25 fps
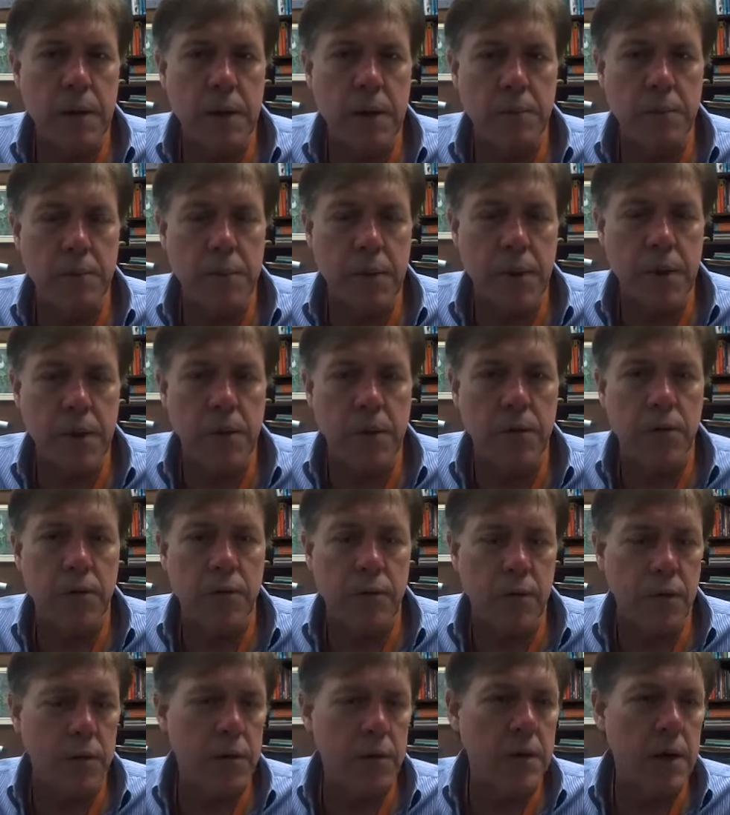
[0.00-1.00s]
that birds
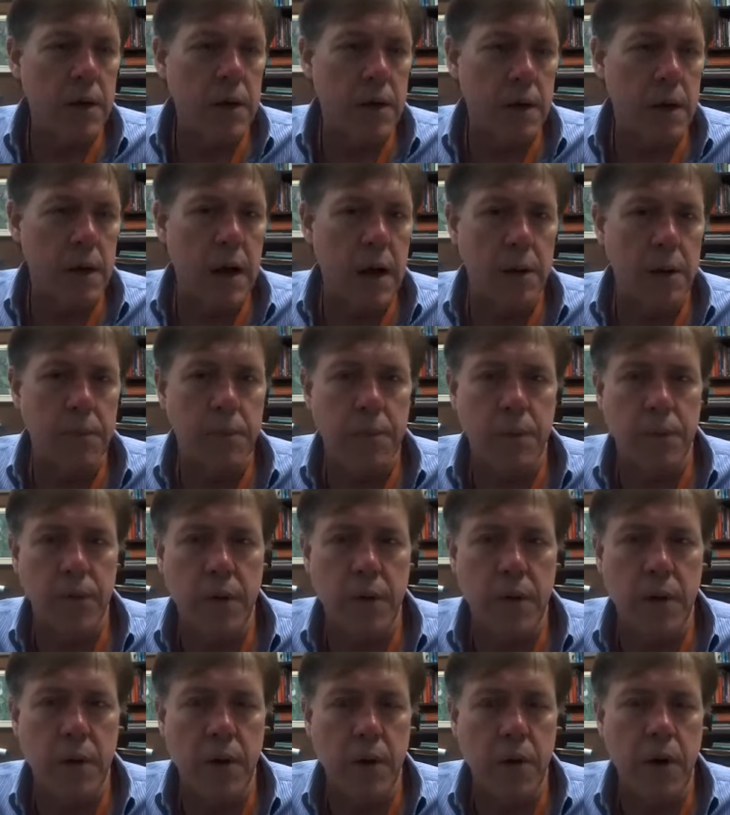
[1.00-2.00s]
do get
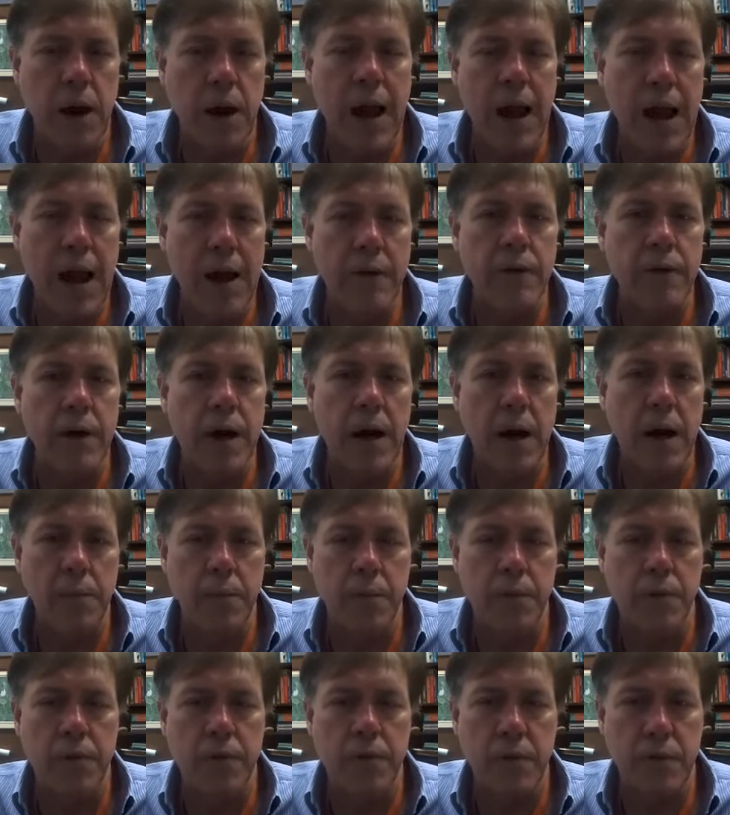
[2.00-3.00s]
or have a
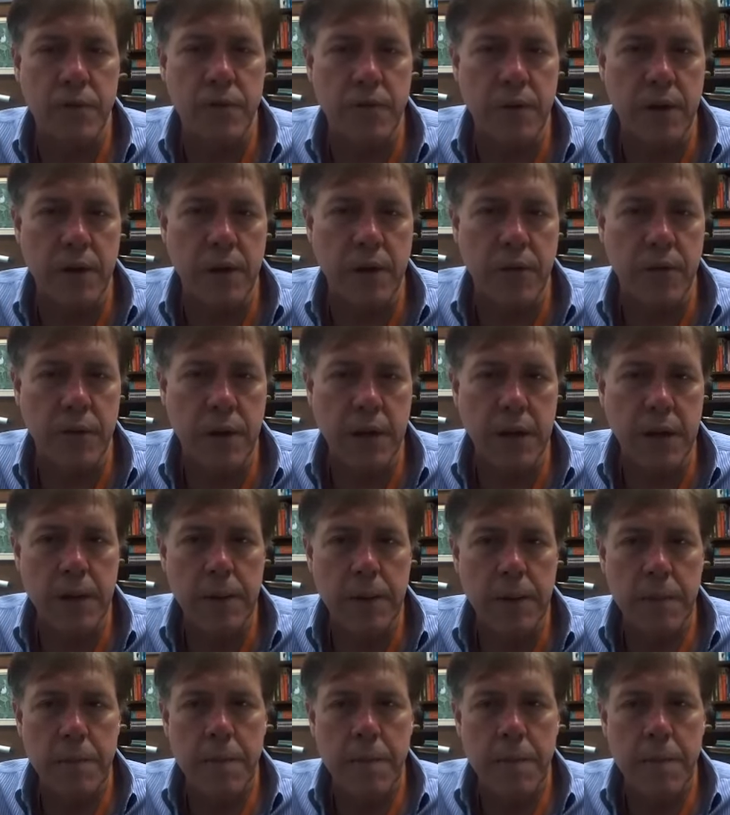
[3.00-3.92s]
hypersensitivity.